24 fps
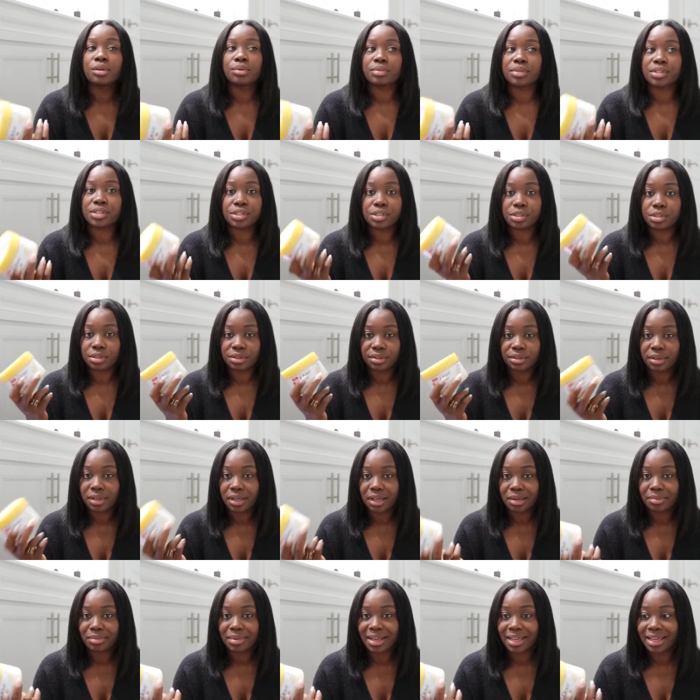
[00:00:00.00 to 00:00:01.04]
which
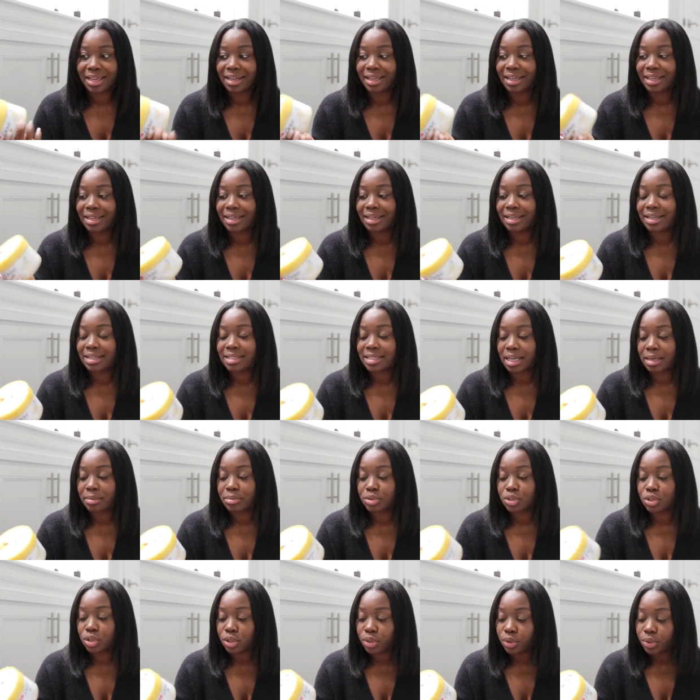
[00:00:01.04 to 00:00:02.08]
i'm not getting it anytime
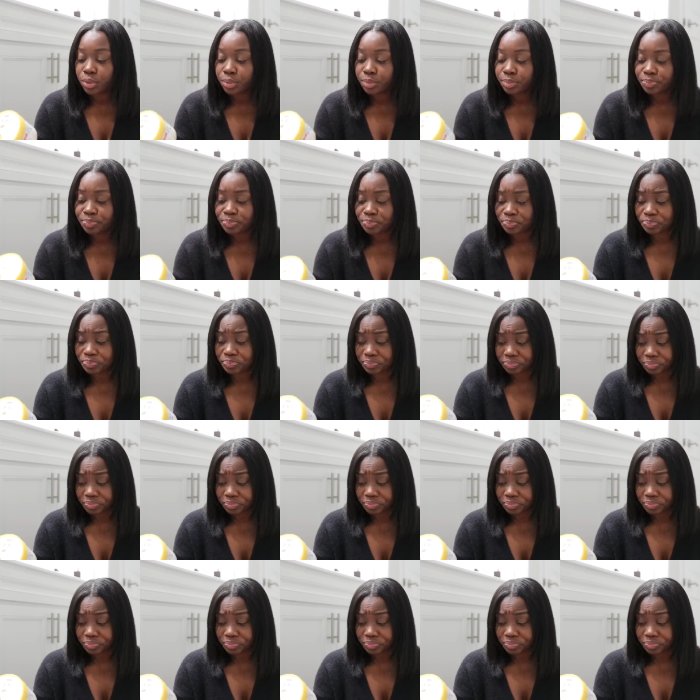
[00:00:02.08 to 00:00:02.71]
soon